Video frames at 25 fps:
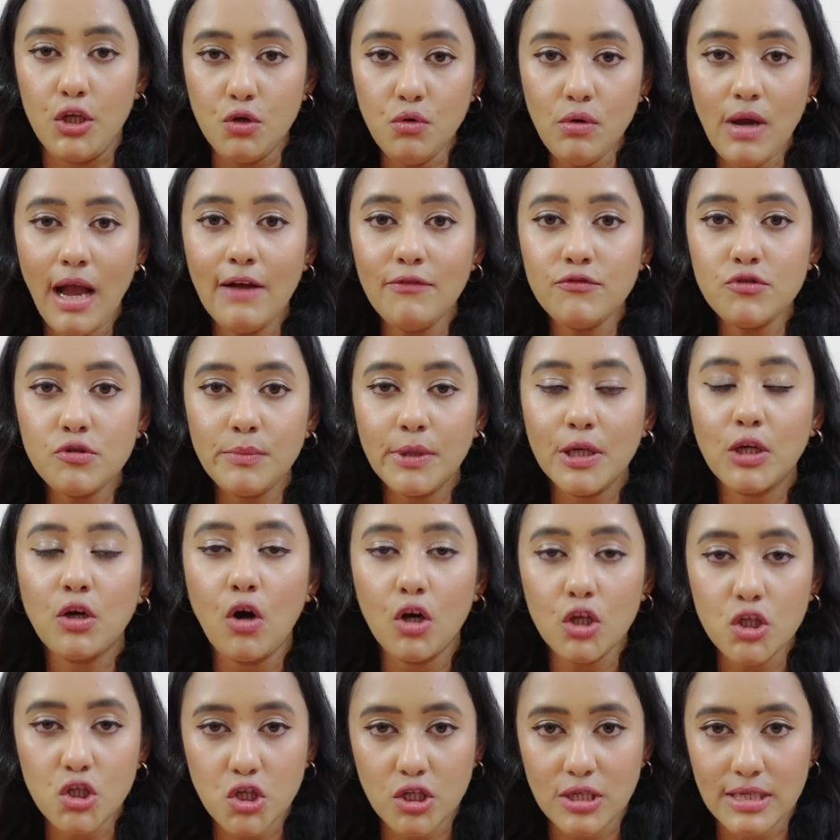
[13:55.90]
You have to be
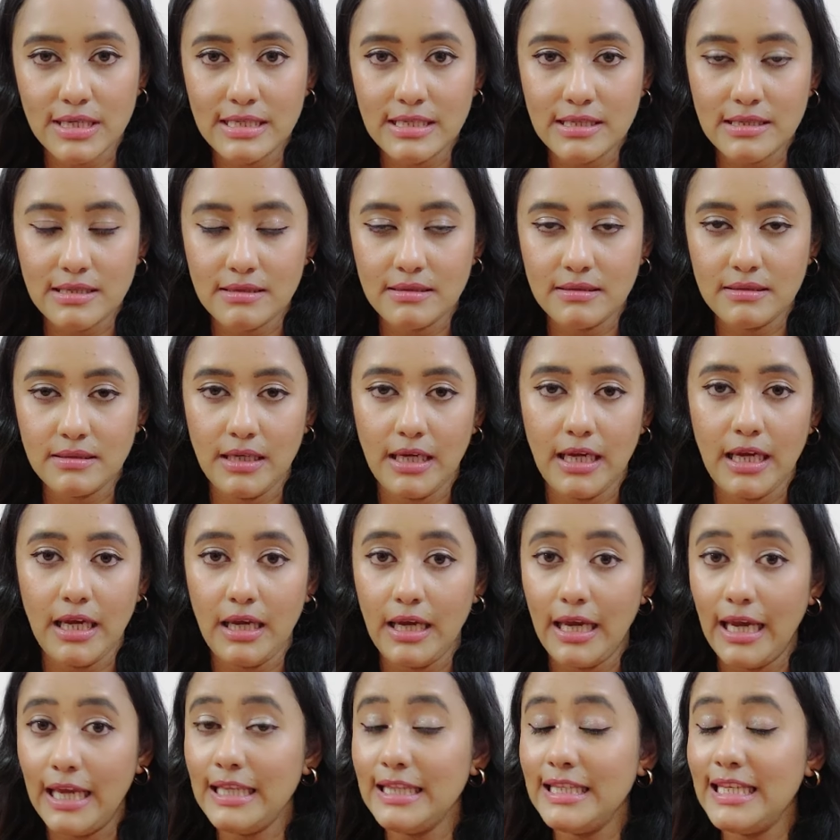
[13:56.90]
conscious
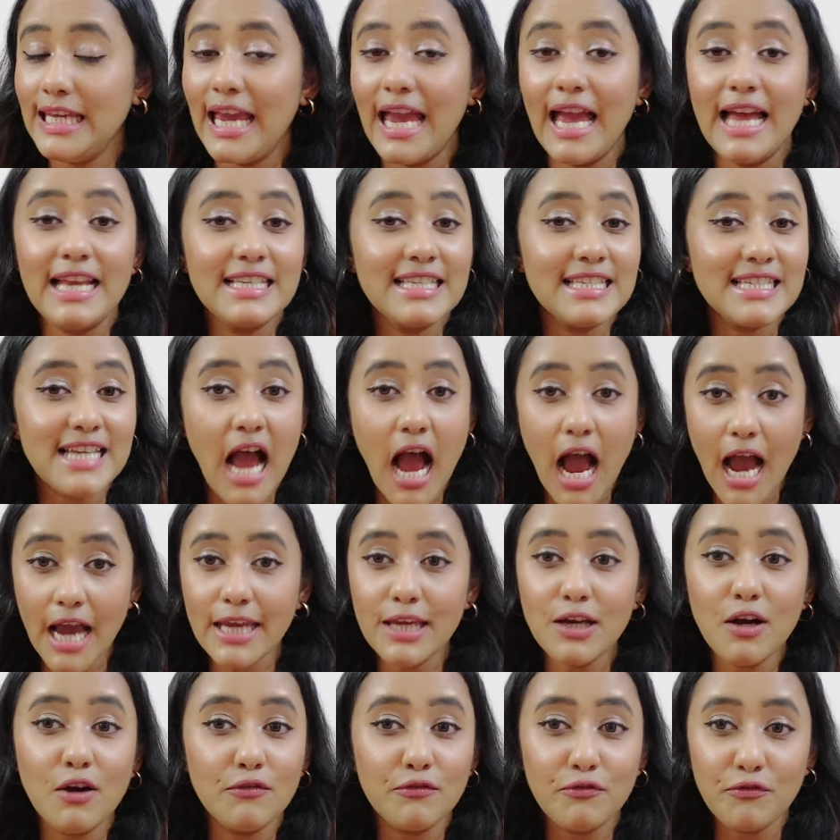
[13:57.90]
in the
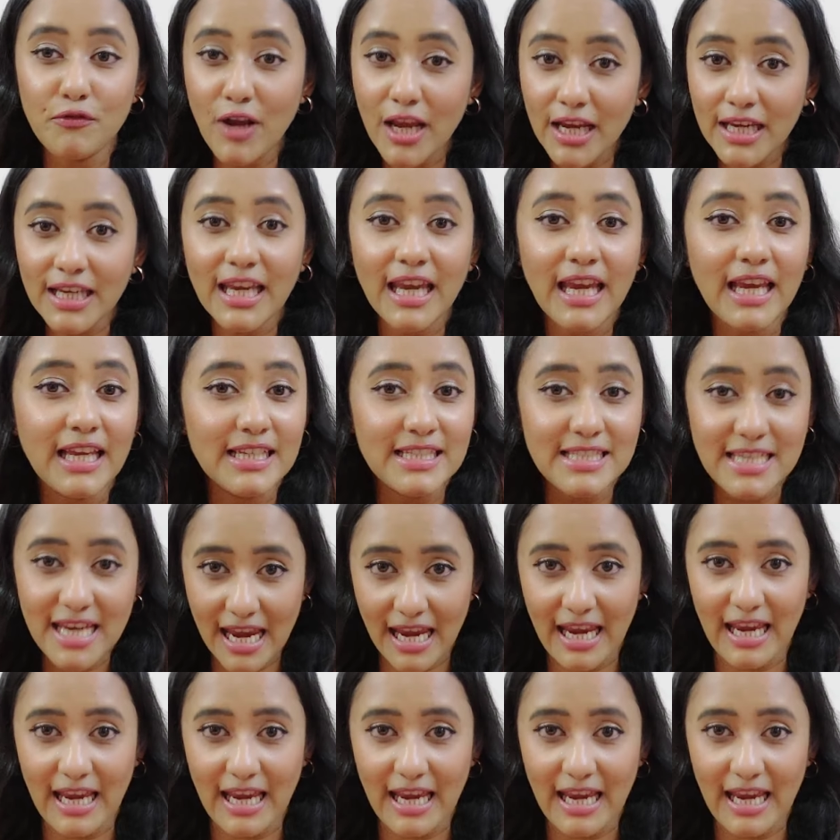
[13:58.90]
entire freaking